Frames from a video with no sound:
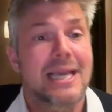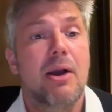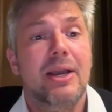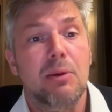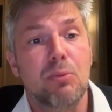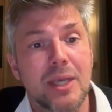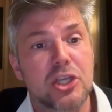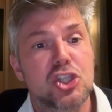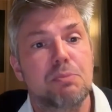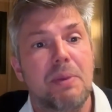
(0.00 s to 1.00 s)
How can we
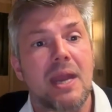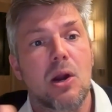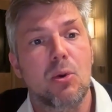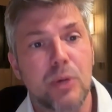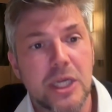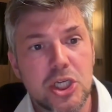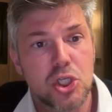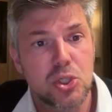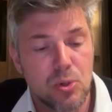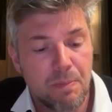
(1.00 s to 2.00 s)
expand our
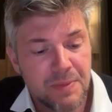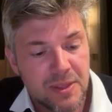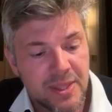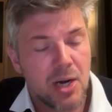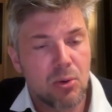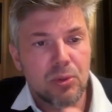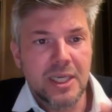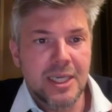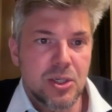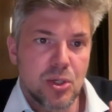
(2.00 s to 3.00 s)
reach to not
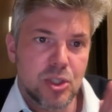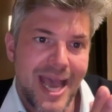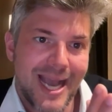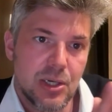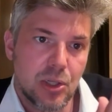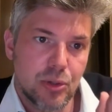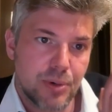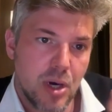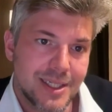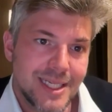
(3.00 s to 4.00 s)
only tackle the
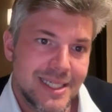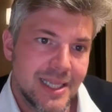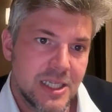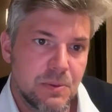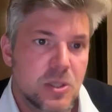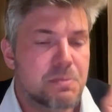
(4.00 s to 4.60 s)
product detail experience,